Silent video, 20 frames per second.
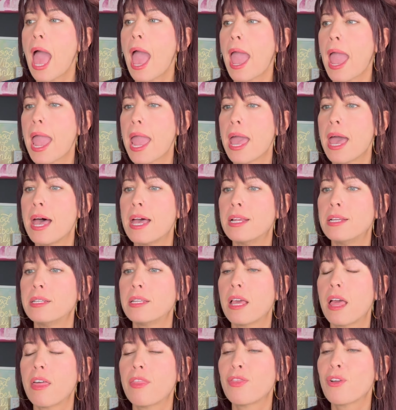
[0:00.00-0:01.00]

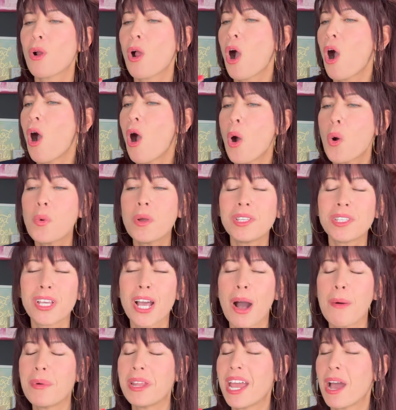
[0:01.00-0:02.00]
and they're always
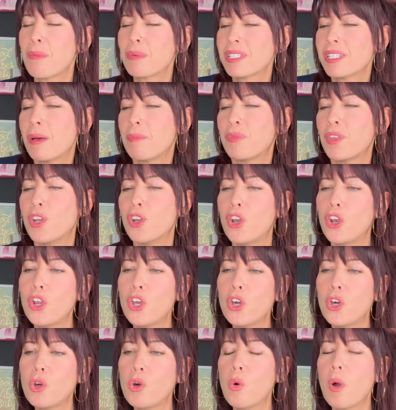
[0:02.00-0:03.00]
coming out with something
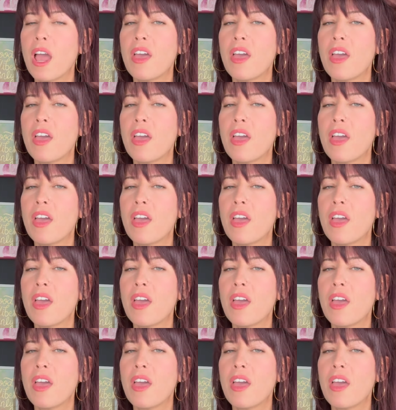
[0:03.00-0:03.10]
new,